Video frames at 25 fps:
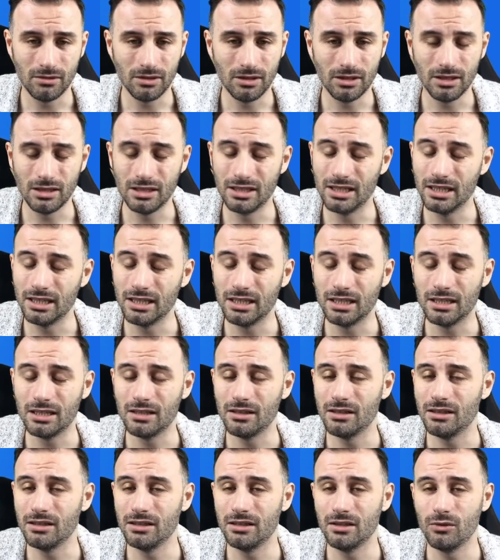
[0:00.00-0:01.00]
the
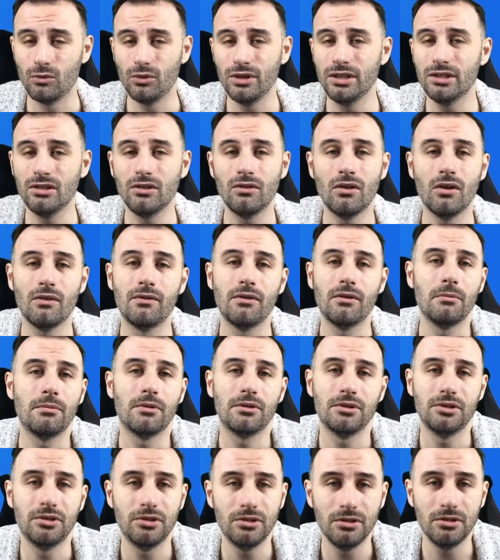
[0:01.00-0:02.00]
window of
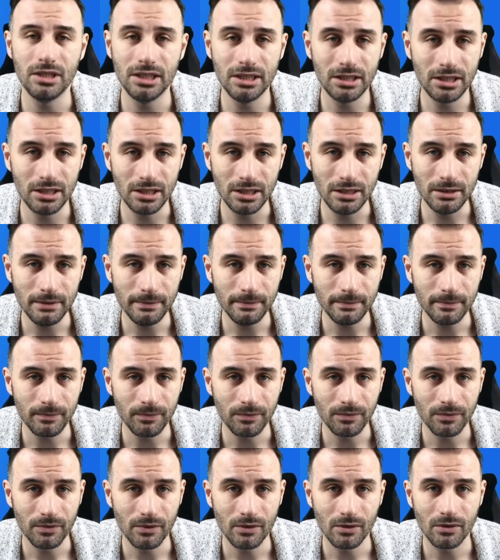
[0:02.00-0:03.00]
opportunity
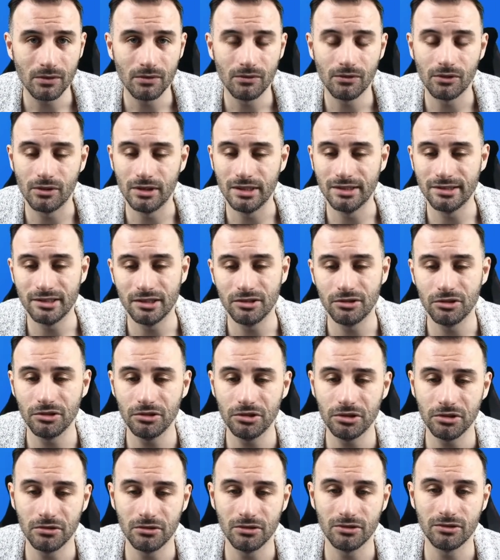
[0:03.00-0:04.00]
for
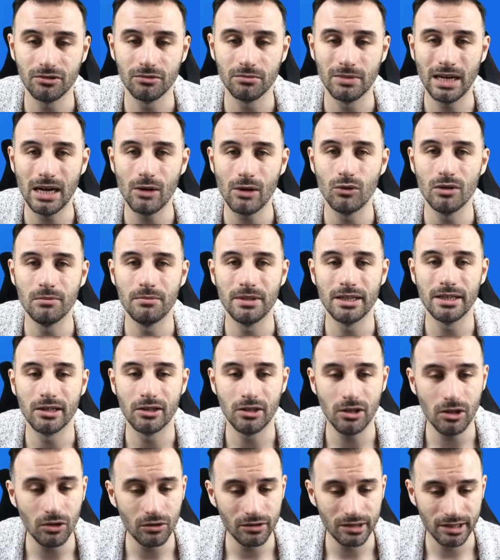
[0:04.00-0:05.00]
institutions to buy will be
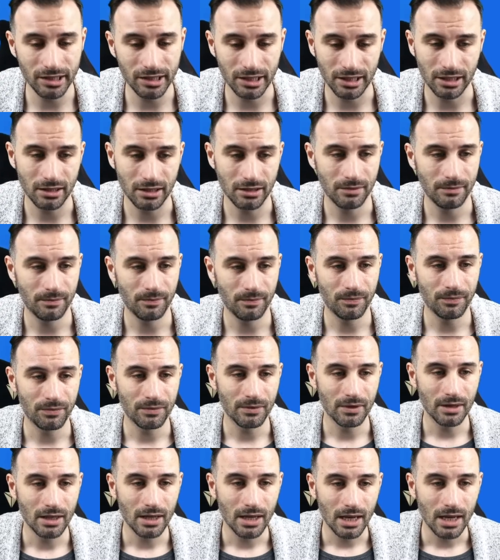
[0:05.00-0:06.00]
closing,
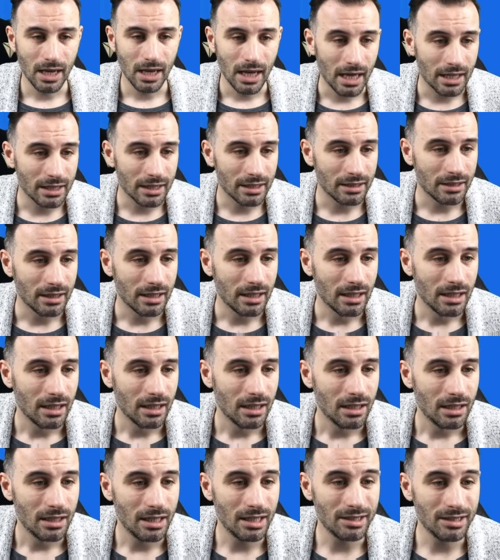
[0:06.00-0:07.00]
and
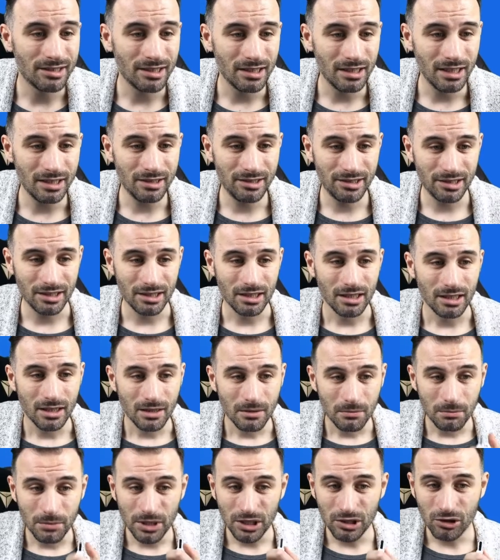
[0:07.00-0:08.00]
let's see.
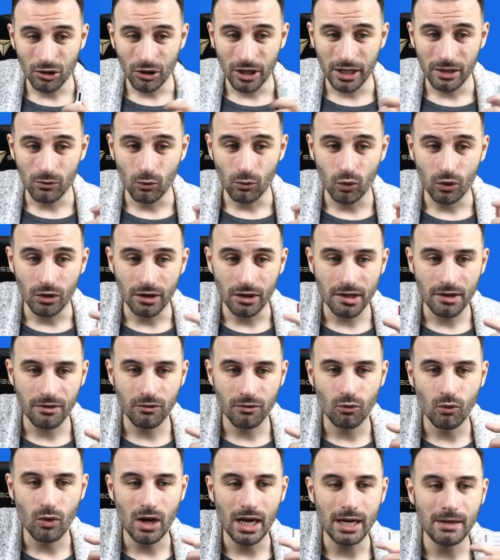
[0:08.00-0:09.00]
Bitcoin worth
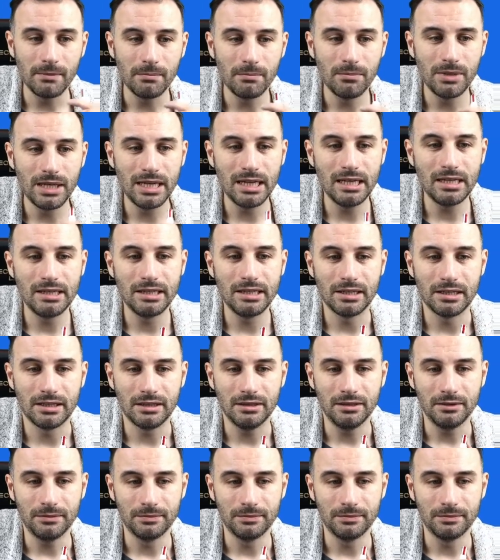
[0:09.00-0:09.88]
1 billion